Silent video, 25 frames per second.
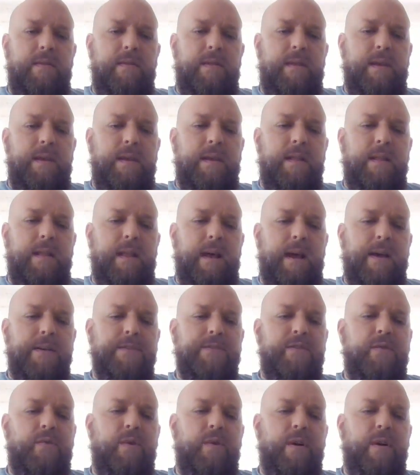The
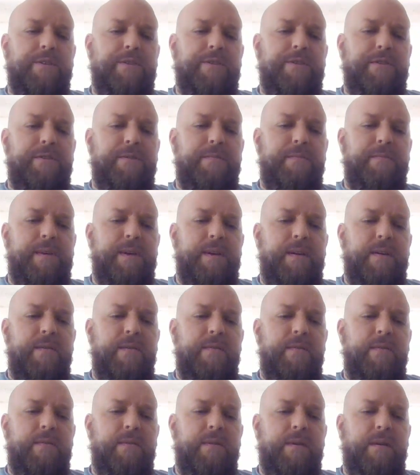last question
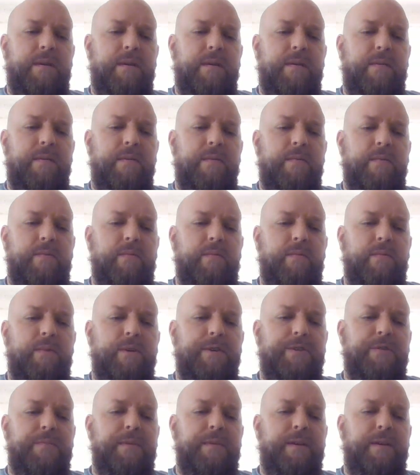being
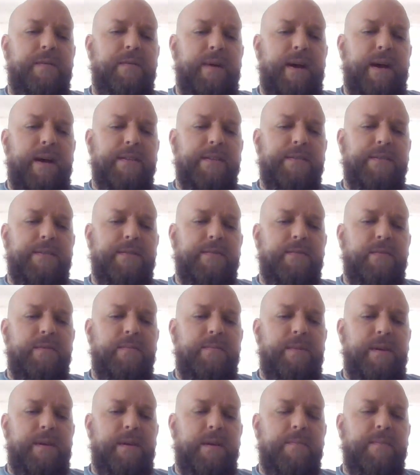which amino acid
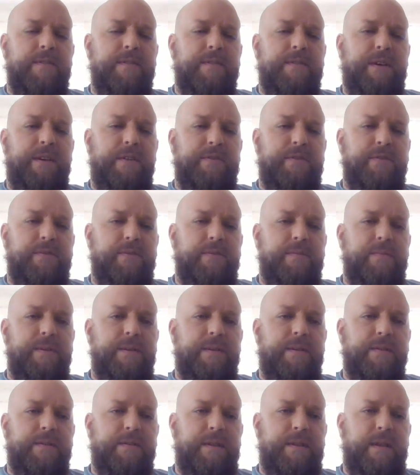would become essential
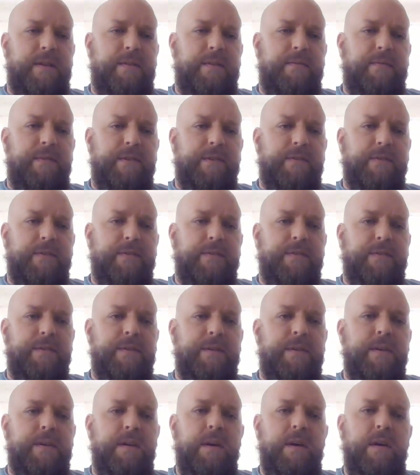because of that
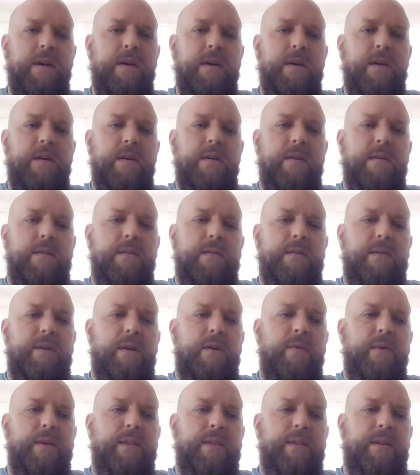deficiency,
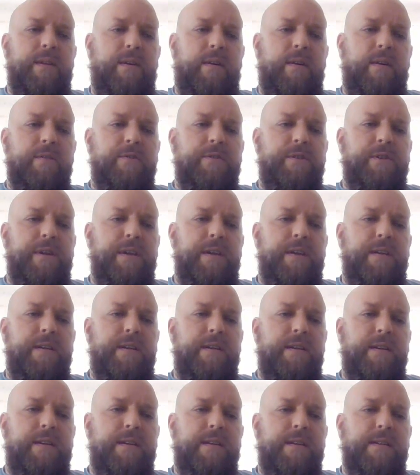knowing that
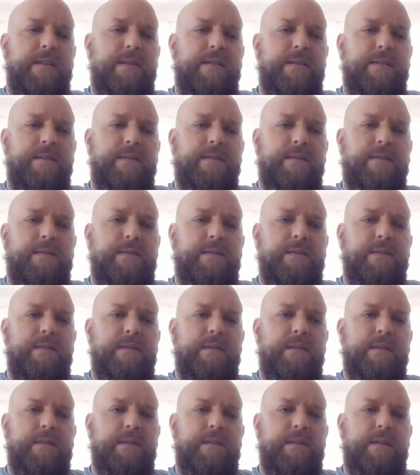arginine is
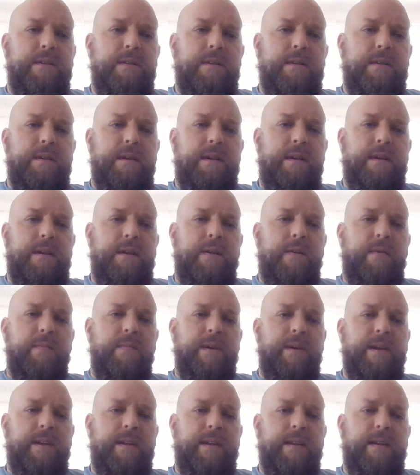an
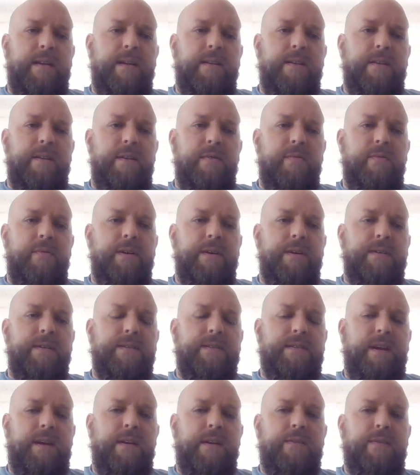intermediate in the urea
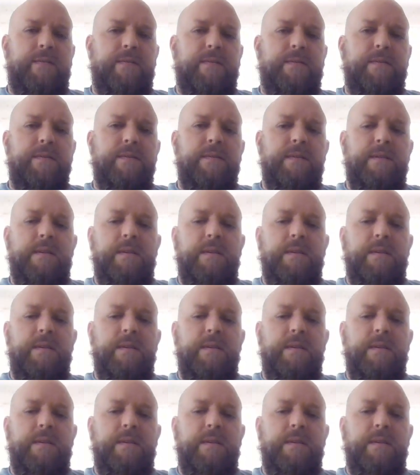cycle,